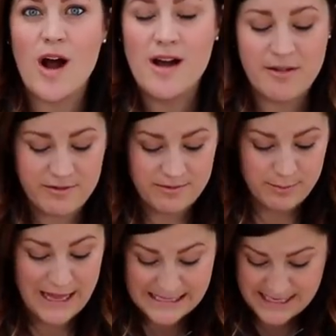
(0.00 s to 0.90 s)
of
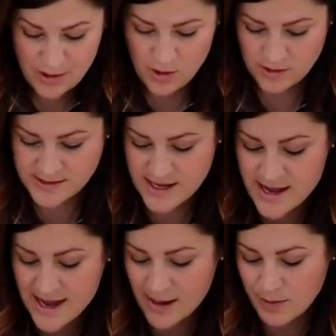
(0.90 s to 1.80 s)
planting holes.
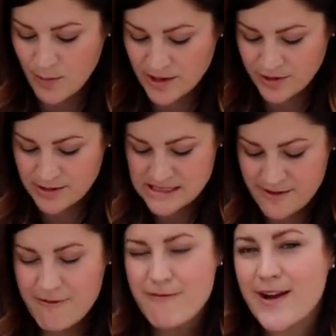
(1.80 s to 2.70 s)
And we wanna do this
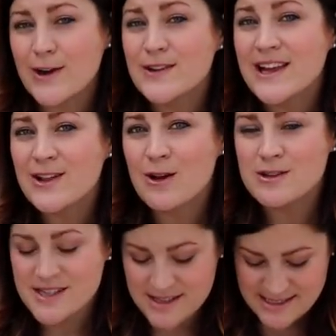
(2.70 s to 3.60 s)
fairly
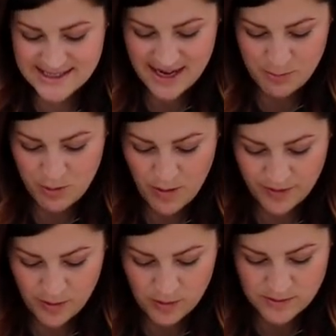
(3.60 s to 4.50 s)
close to the seam. We want
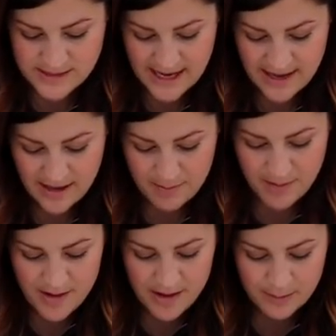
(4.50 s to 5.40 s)
the holes to end up
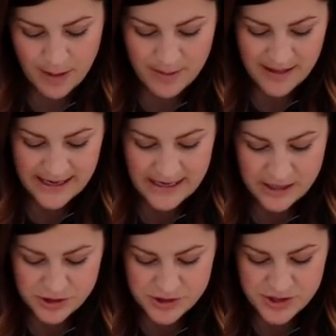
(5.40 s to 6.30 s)
maybe like an
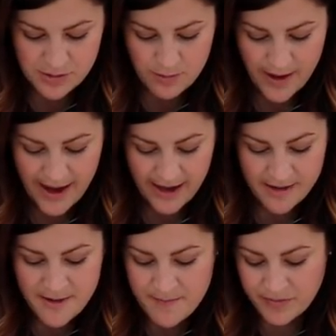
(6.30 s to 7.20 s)
inch or so away.
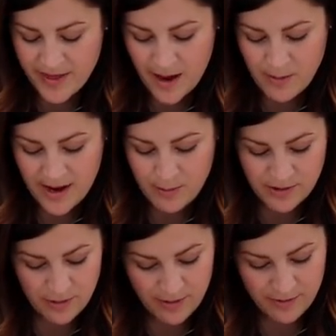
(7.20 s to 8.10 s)
That way we
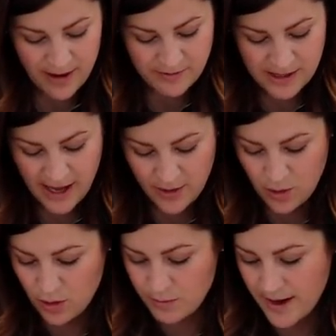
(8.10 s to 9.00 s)
don't ever have to cut a
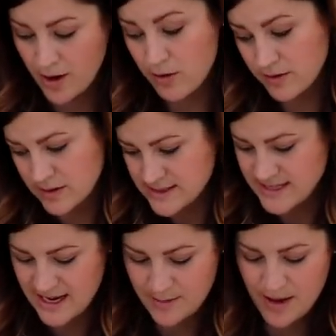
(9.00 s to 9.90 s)
hole right over the
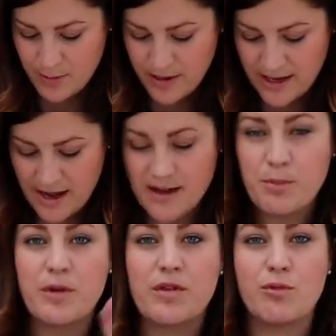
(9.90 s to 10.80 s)
seam and we can end up
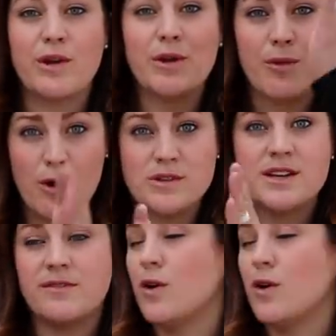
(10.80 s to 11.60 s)
with three rows of